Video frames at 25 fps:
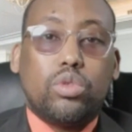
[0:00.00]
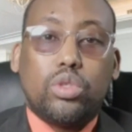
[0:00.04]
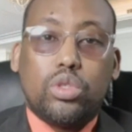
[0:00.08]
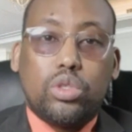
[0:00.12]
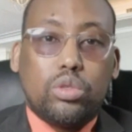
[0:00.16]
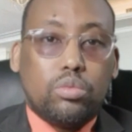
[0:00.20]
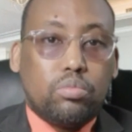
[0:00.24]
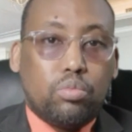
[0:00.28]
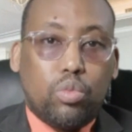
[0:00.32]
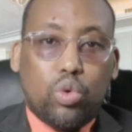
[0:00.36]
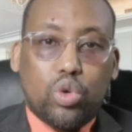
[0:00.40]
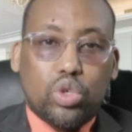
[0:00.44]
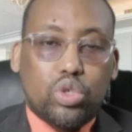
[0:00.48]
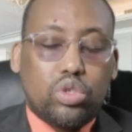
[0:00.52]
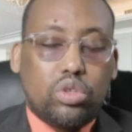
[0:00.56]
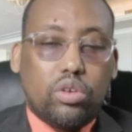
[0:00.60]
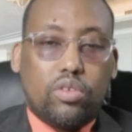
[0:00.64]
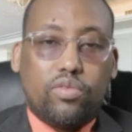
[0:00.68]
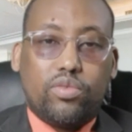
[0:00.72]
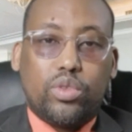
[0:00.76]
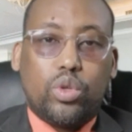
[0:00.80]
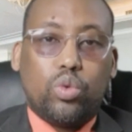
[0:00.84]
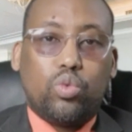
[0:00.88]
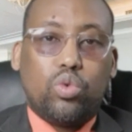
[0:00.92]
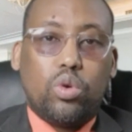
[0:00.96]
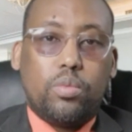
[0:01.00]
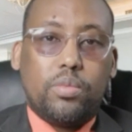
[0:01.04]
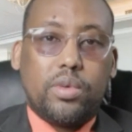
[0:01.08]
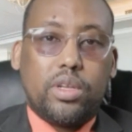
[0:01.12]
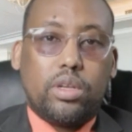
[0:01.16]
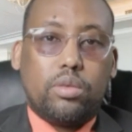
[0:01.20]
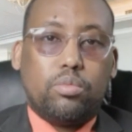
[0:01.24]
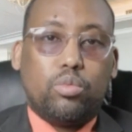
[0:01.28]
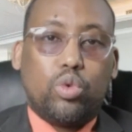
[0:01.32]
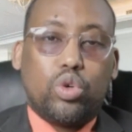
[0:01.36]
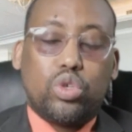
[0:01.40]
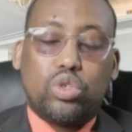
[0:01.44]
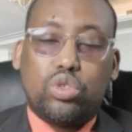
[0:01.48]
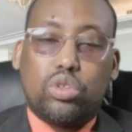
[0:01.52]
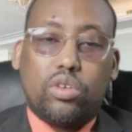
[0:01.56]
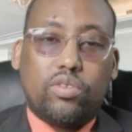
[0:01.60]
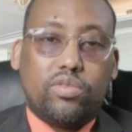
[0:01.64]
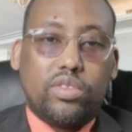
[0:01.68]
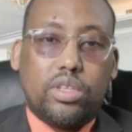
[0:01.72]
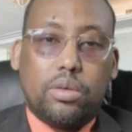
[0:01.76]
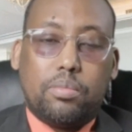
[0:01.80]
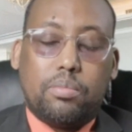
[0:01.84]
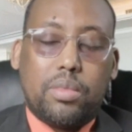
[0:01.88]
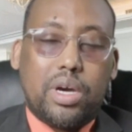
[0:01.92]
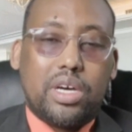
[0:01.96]
most of the women, most of
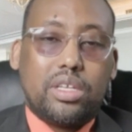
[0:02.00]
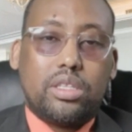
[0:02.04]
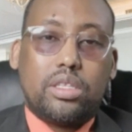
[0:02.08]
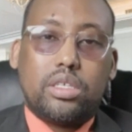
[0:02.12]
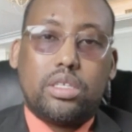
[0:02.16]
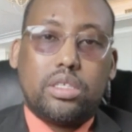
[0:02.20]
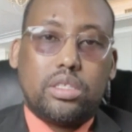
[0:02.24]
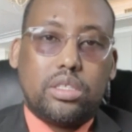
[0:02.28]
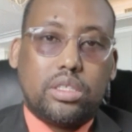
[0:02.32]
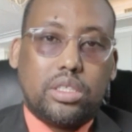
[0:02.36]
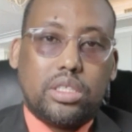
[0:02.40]
the mothers,